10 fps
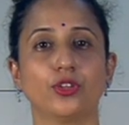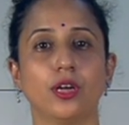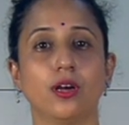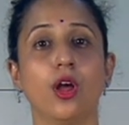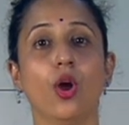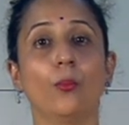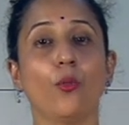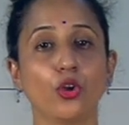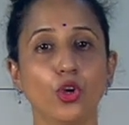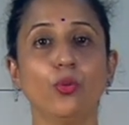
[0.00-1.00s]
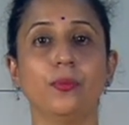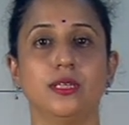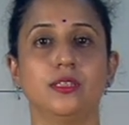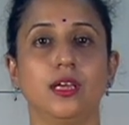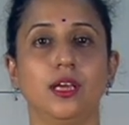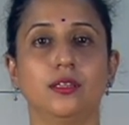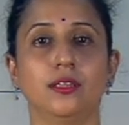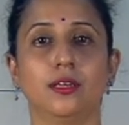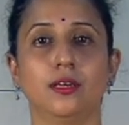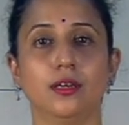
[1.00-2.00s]
their procurement in
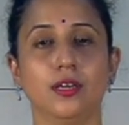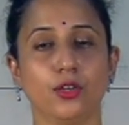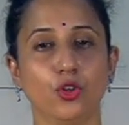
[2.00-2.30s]
the,